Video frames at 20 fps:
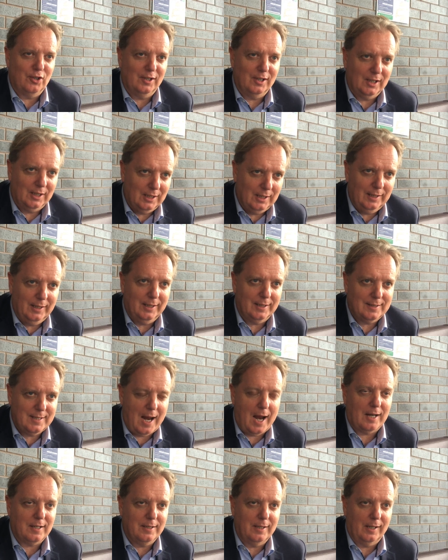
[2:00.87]
and clear
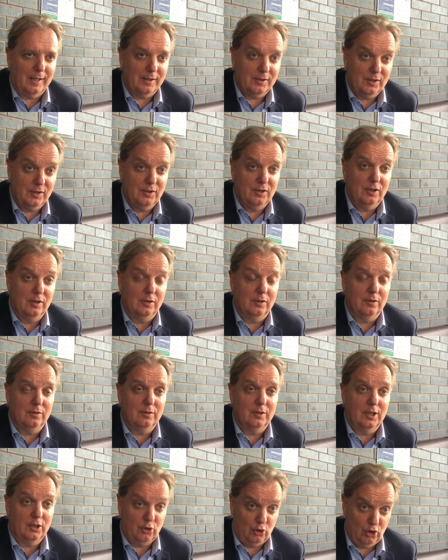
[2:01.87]
tactics to
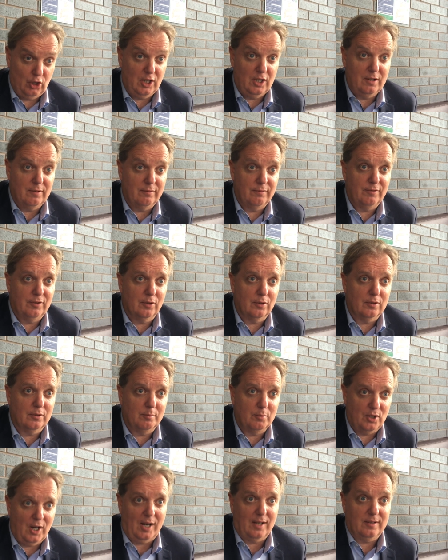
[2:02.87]
achieve your
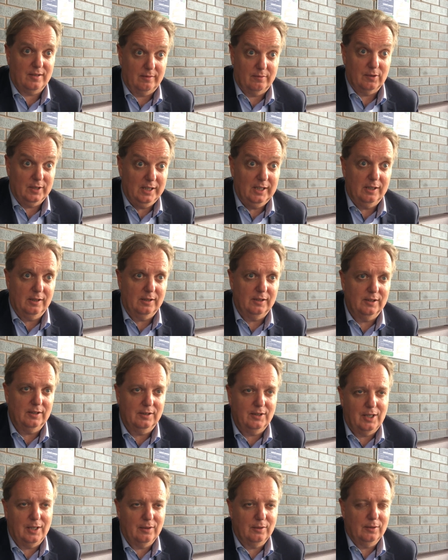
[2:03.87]
objective,
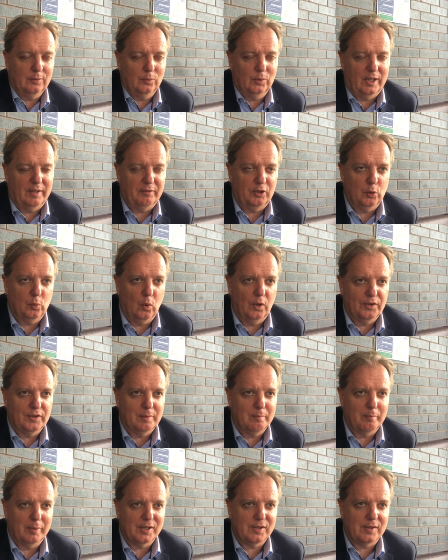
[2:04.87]
whatever you
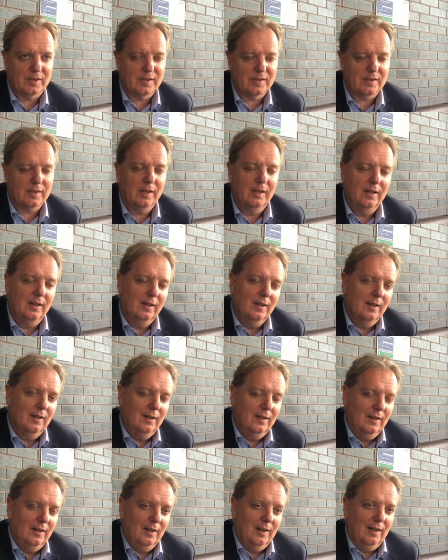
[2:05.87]
want in business.
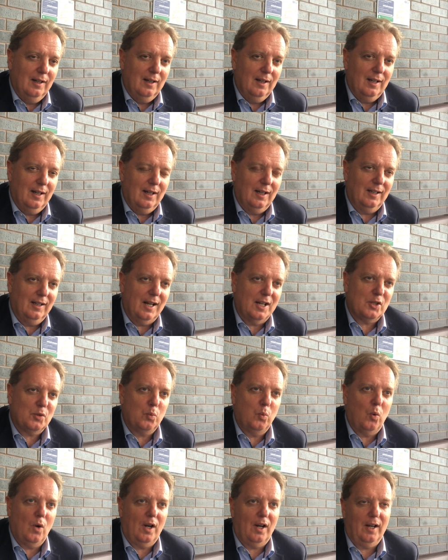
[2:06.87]
And
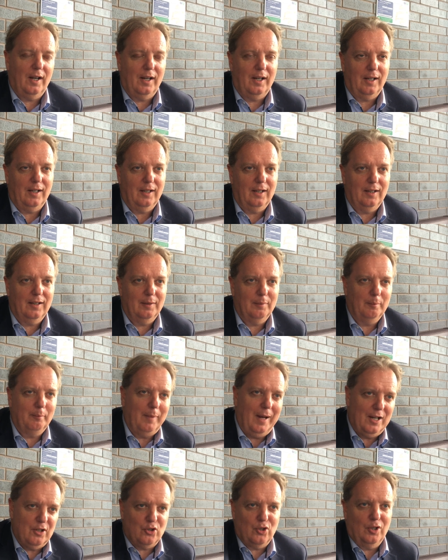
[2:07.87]
that's why
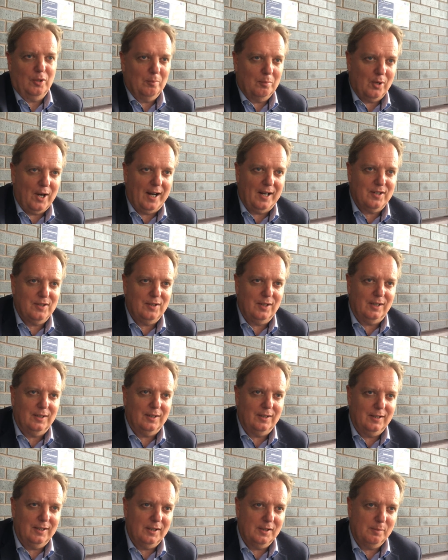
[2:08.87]
matching
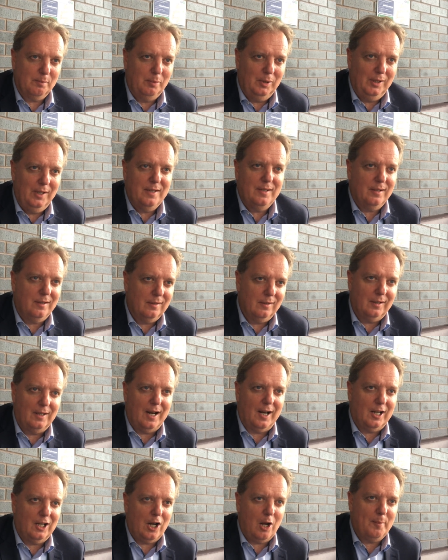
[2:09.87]
Brexit and its political
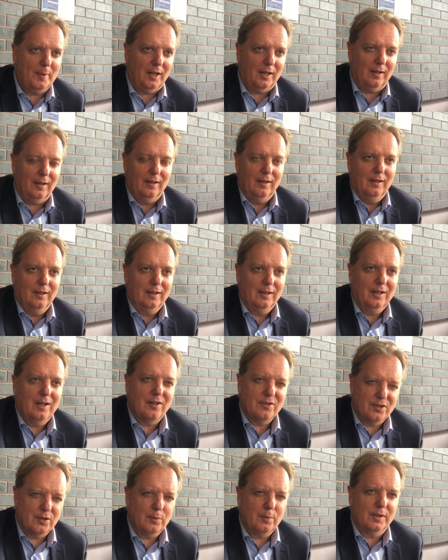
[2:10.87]
and economic
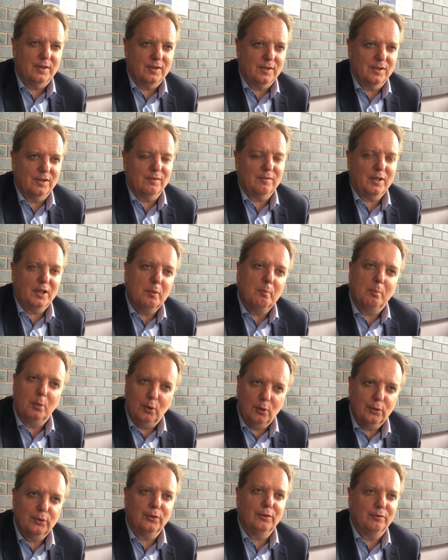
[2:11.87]
consequences is very
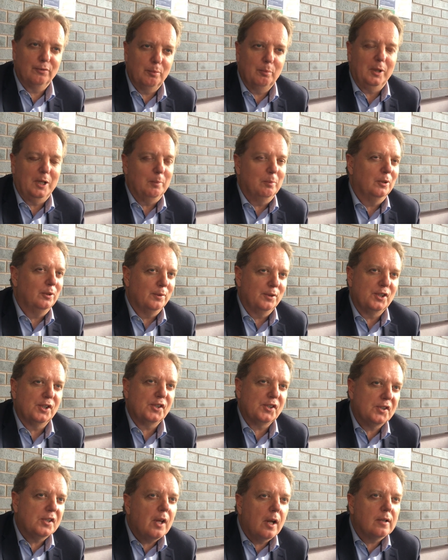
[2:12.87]
important for people who are
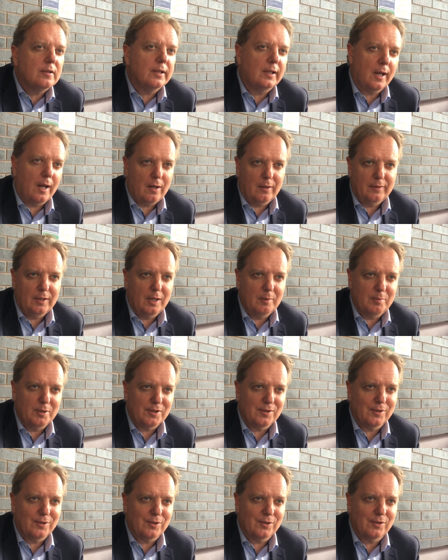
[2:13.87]
just starting out on their
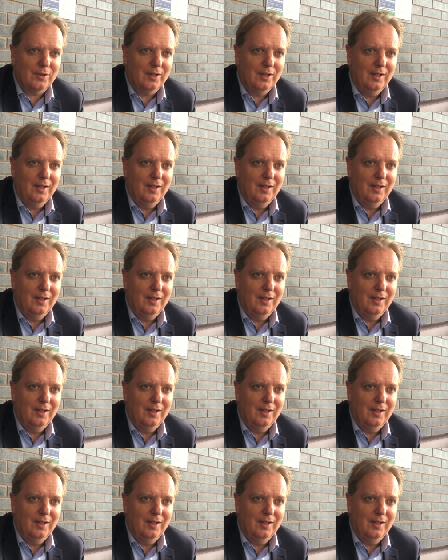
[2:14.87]
business